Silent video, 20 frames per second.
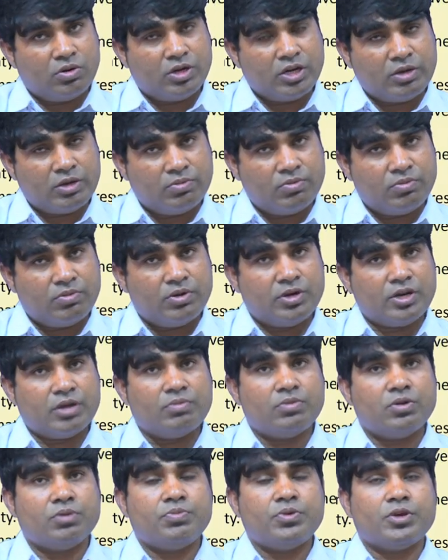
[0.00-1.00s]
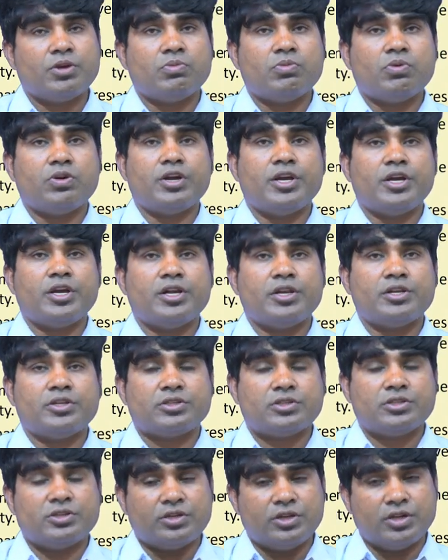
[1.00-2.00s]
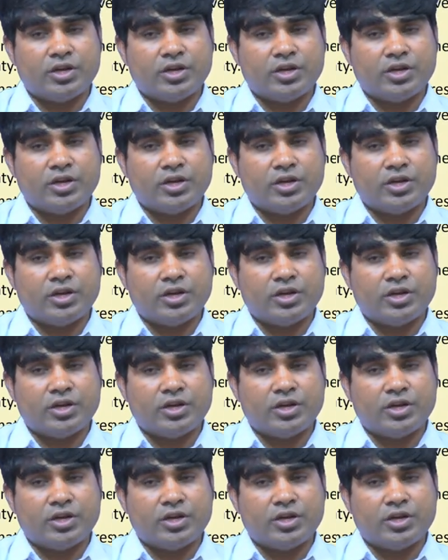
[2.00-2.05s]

developing models,